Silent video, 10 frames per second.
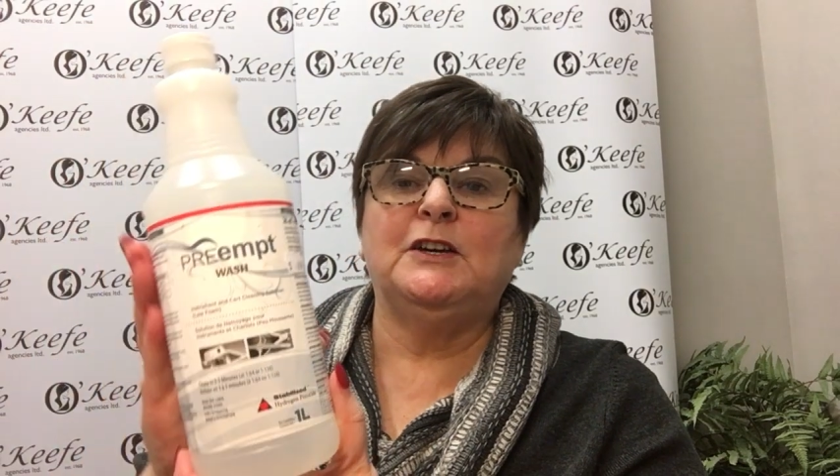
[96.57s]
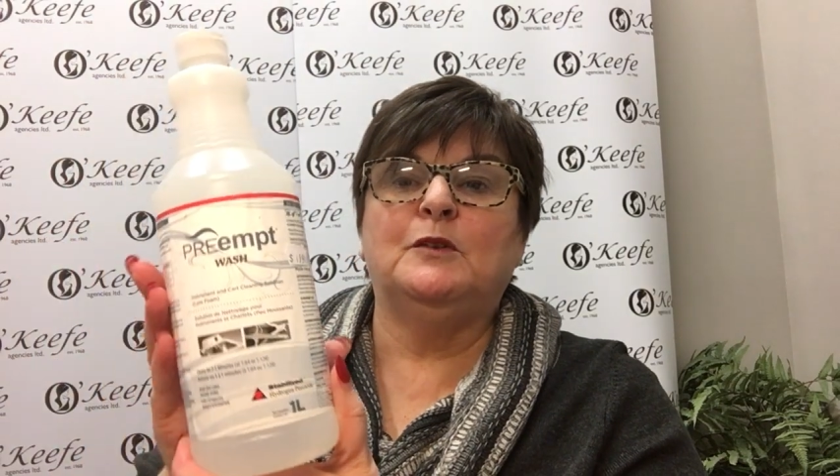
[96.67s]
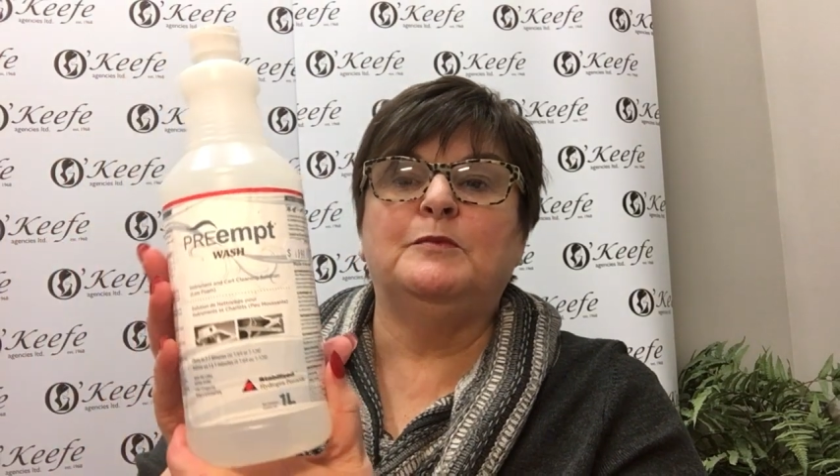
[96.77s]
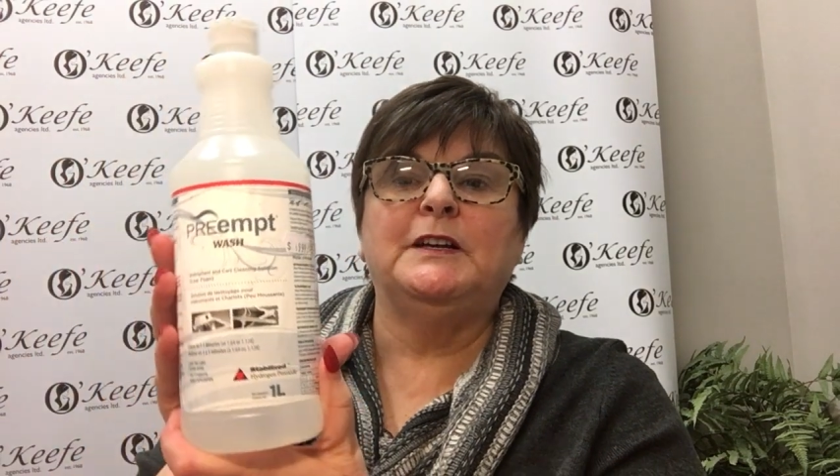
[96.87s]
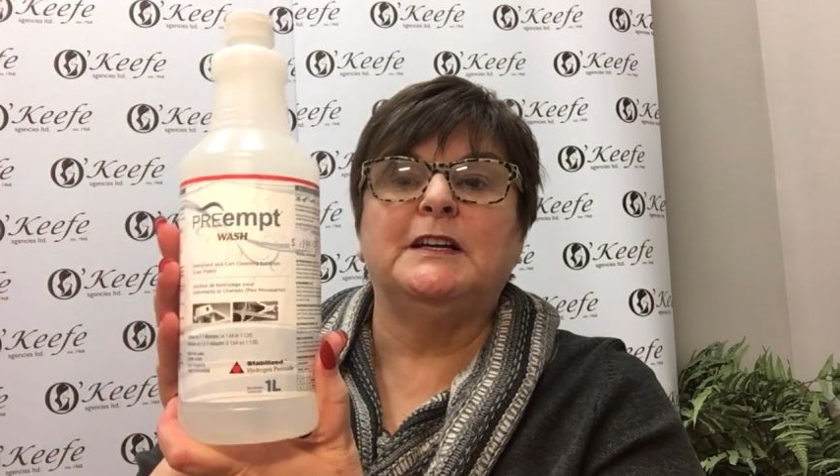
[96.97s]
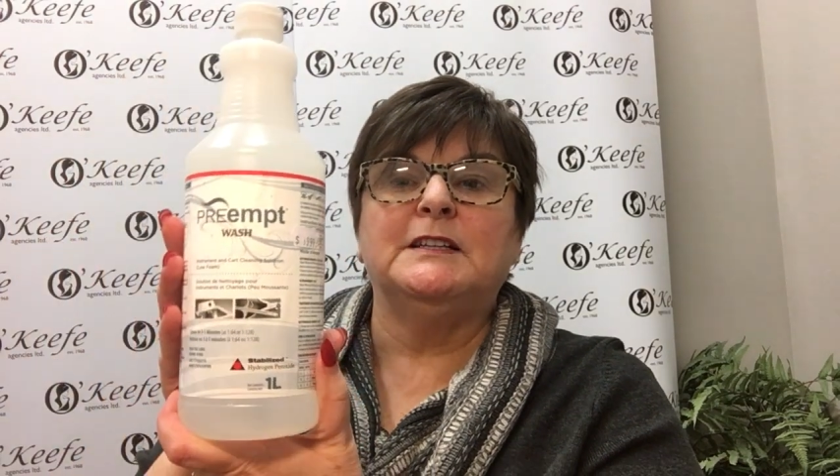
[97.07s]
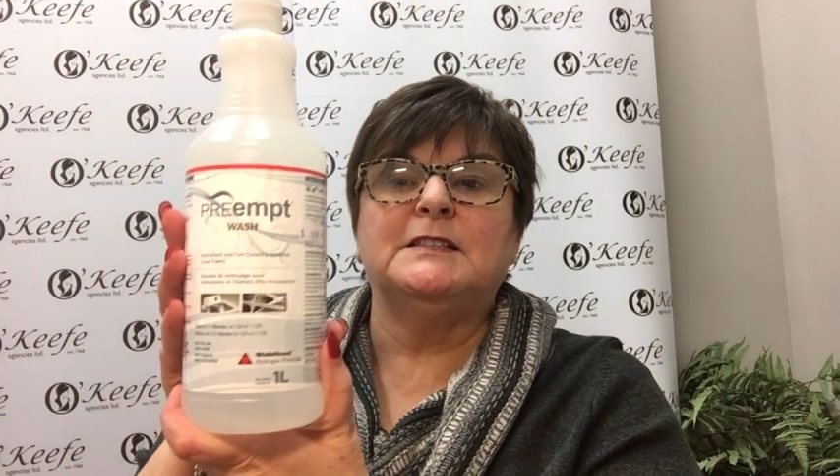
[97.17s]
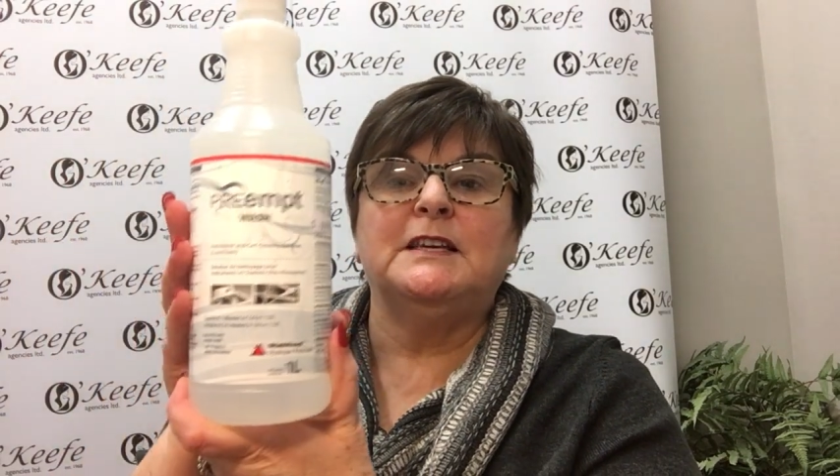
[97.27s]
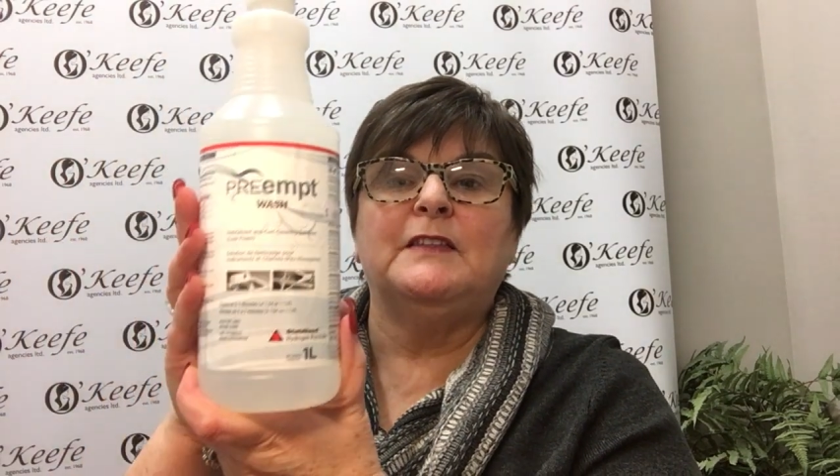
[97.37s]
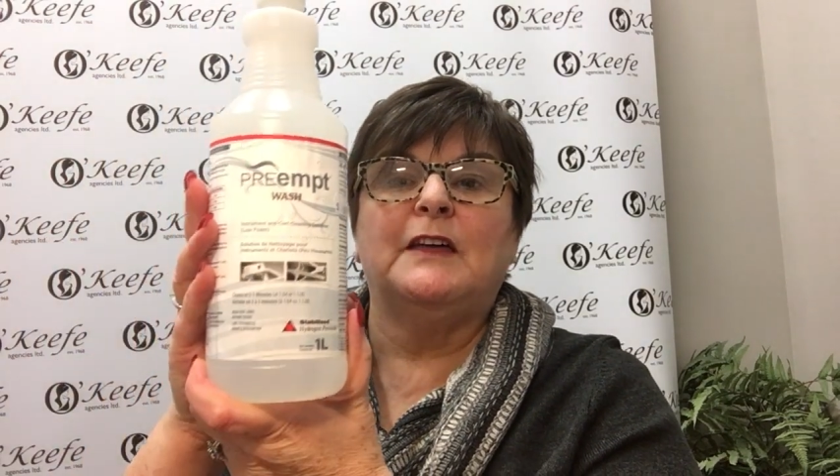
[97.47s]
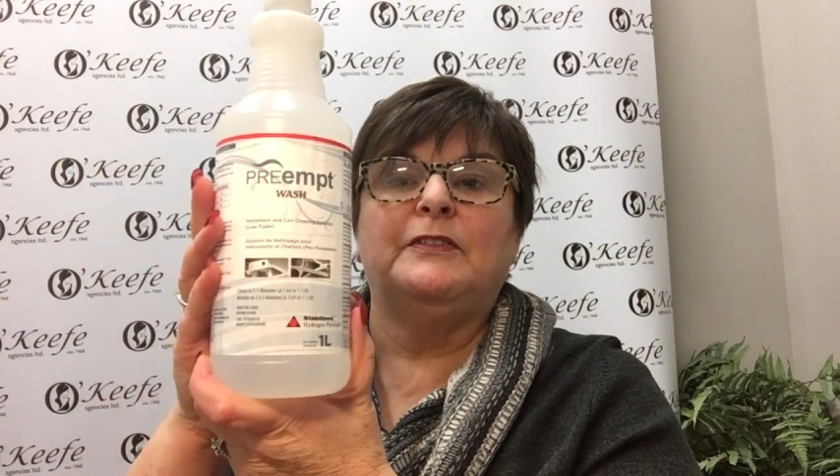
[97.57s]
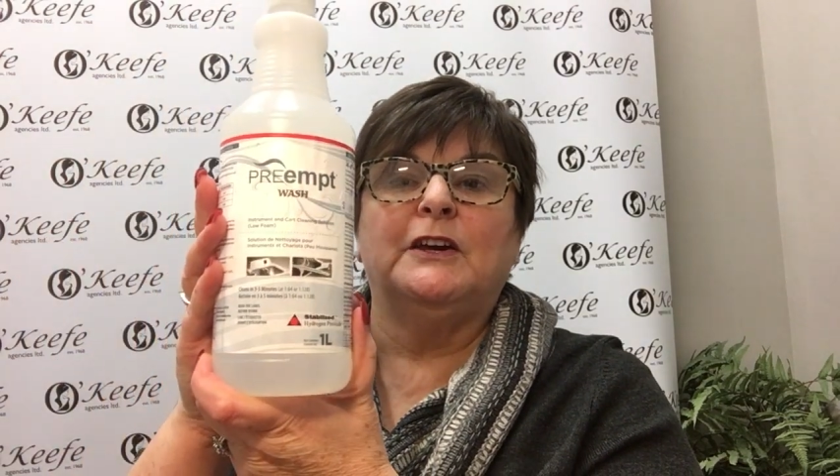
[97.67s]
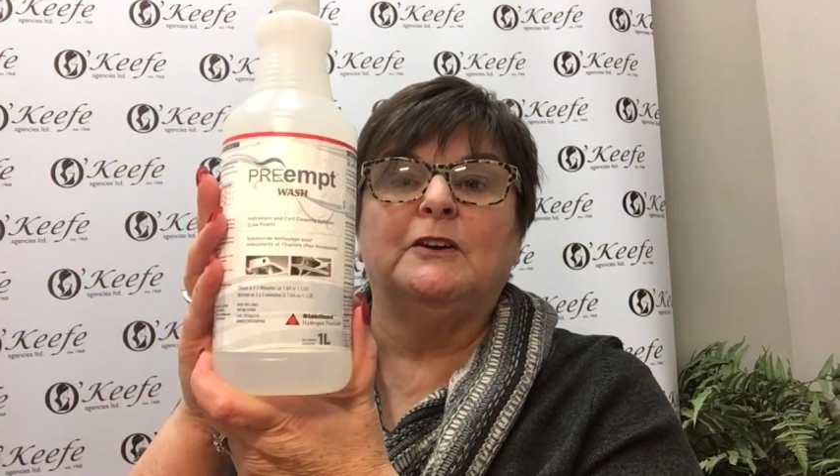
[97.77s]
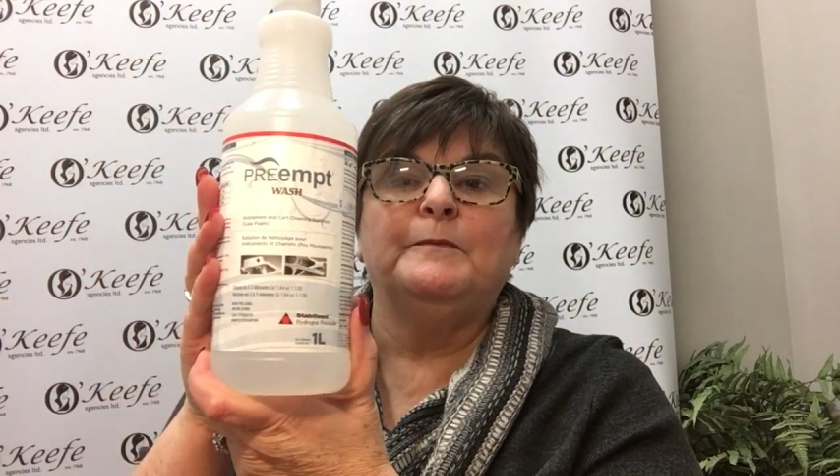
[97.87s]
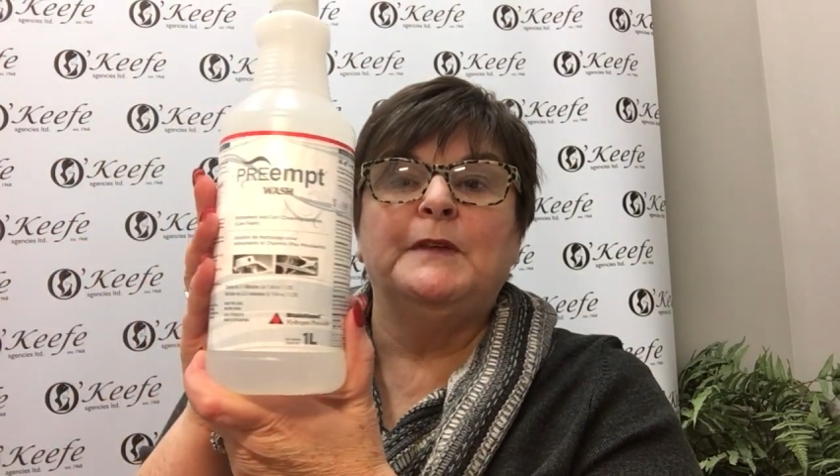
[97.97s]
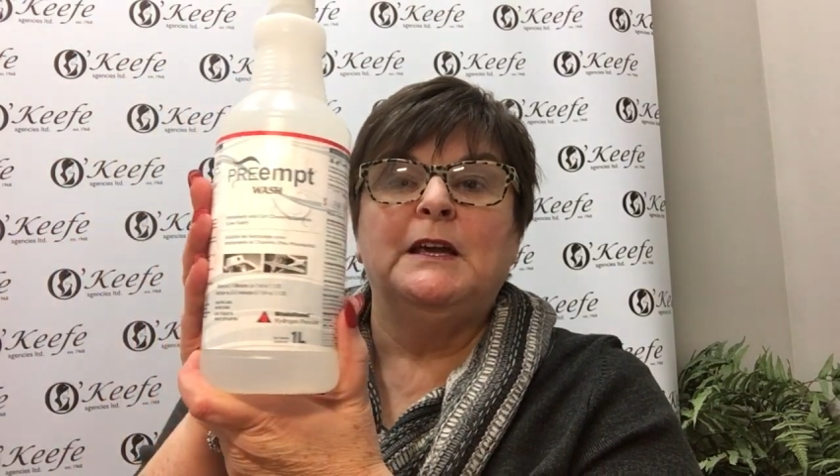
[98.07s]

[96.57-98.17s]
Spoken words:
hopefully you can see that there.